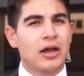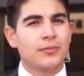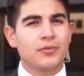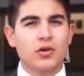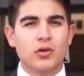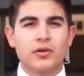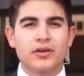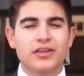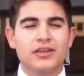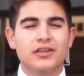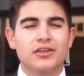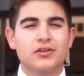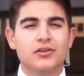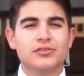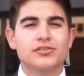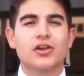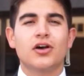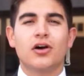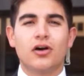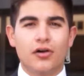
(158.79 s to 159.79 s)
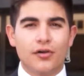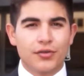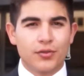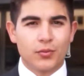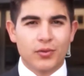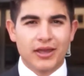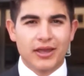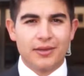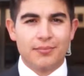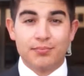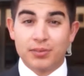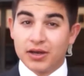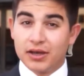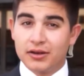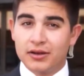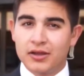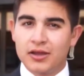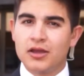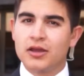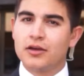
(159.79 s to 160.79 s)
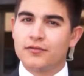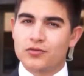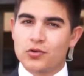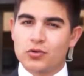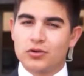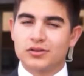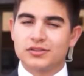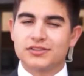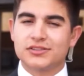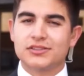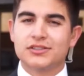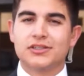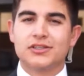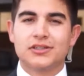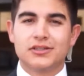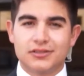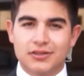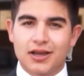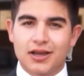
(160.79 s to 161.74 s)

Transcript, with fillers: so I'm going Heels all the way. But, of course,